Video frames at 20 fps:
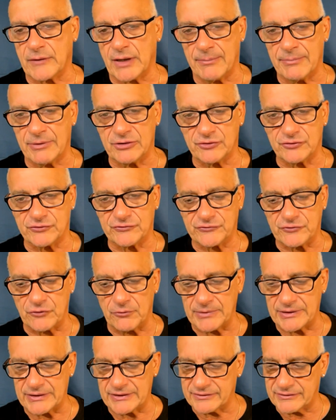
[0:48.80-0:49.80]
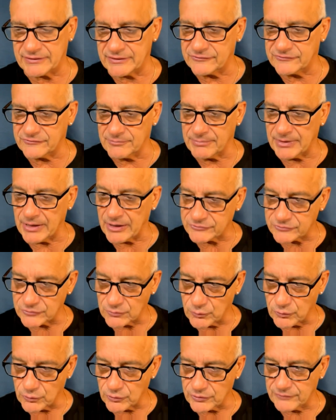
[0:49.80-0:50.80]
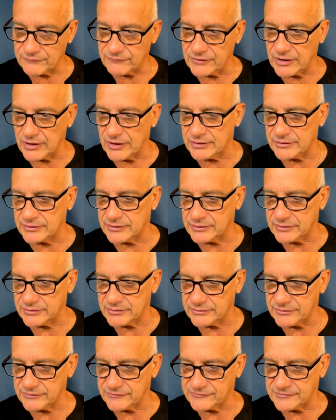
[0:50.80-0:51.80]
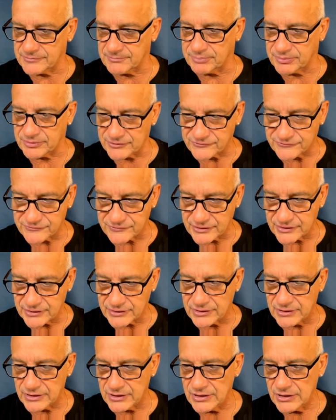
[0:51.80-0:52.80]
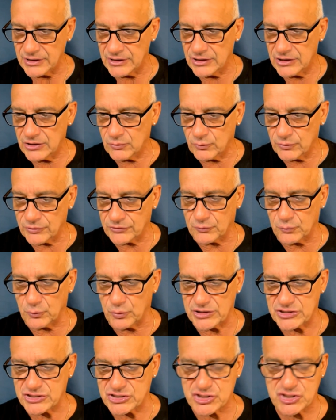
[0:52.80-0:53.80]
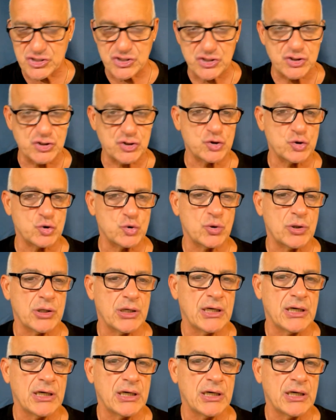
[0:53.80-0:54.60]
mean, there's so many things about the word of God, the simplicity with which to